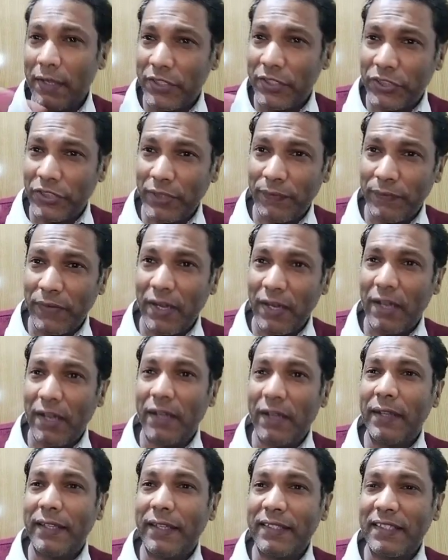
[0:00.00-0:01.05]

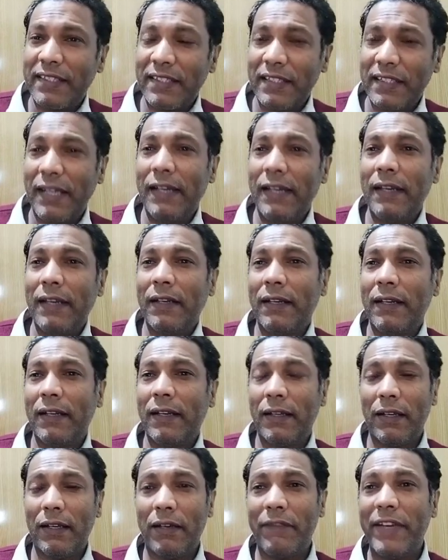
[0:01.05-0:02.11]
Chifra is
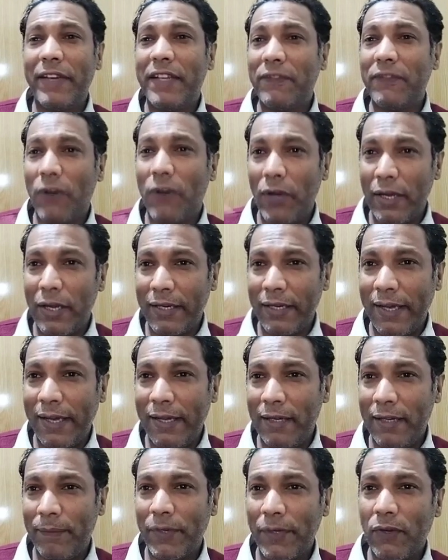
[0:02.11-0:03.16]
still very
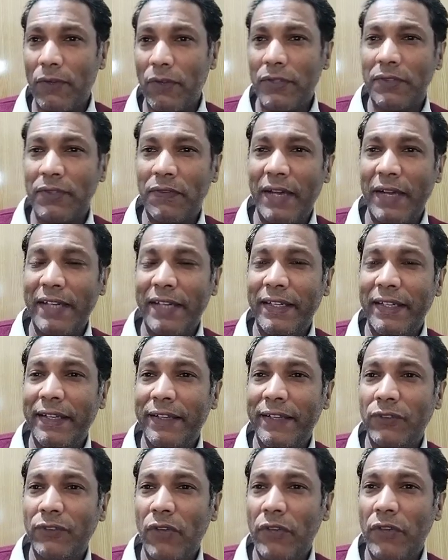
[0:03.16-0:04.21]
volatile because fighting
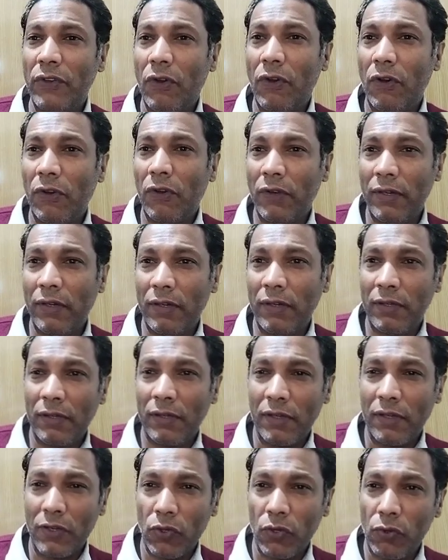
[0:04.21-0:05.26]
is going on
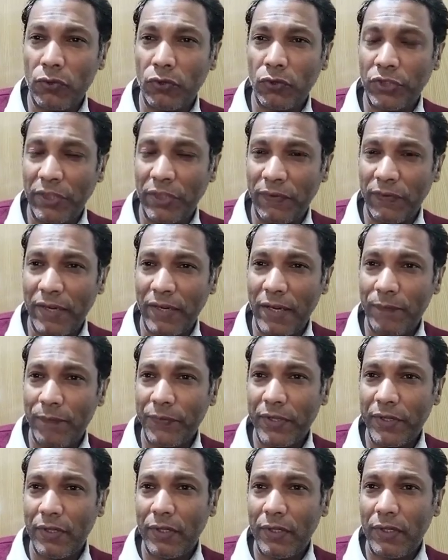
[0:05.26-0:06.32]
close to Chifra.
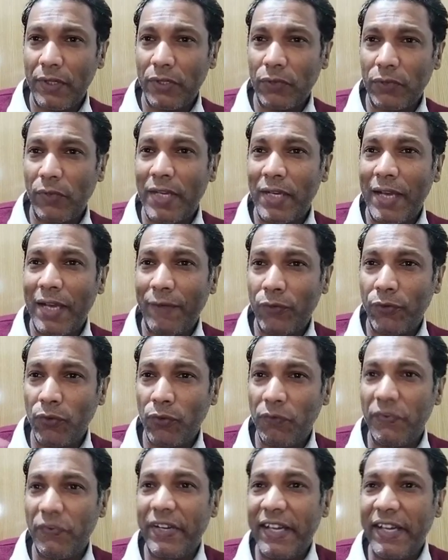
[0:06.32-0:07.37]
So we'll have to
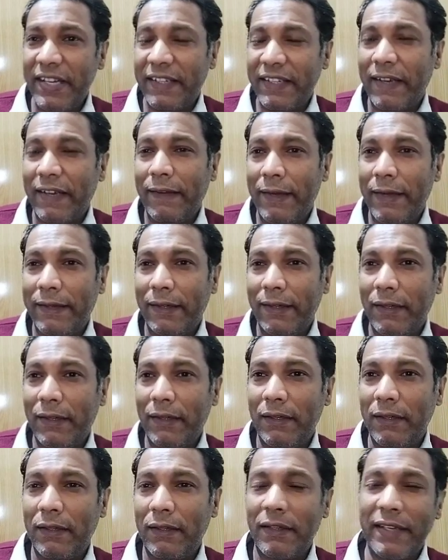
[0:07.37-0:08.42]
wait a
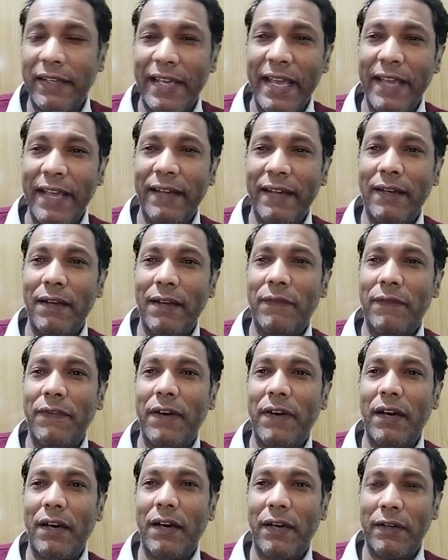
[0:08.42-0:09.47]
little. Can
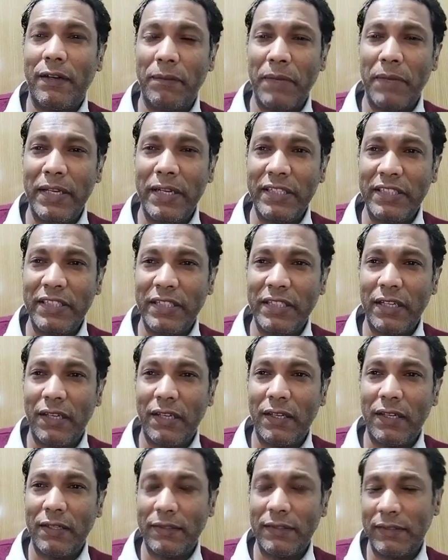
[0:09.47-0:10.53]
Afar
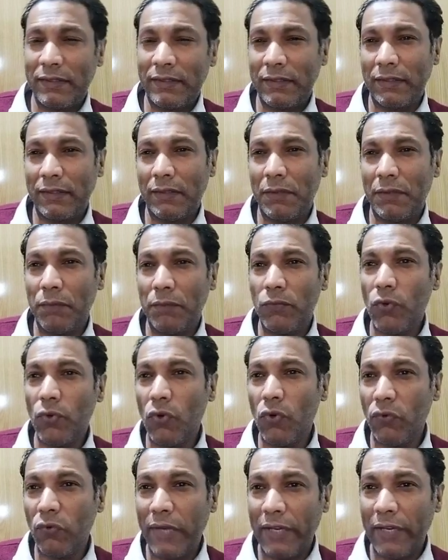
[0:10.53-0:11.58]
militias
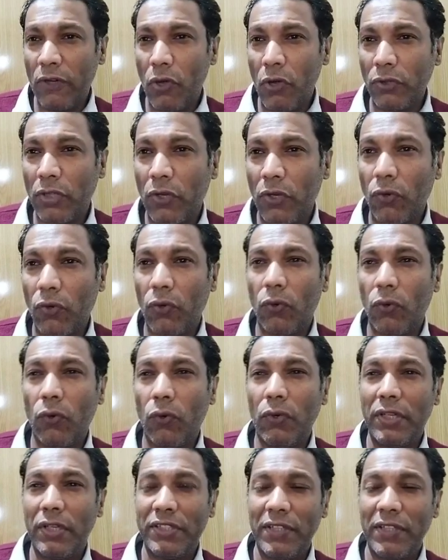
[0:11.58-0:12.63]
move along the
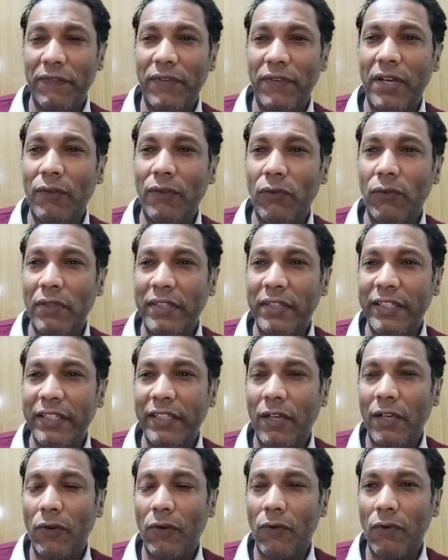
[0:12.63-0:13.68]
road,
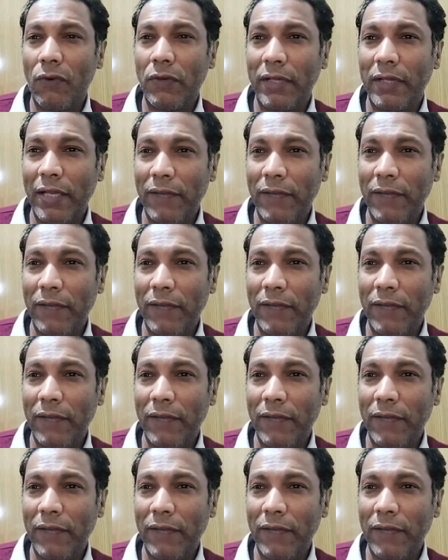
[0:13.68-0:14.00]
Chifra-Wuldia road?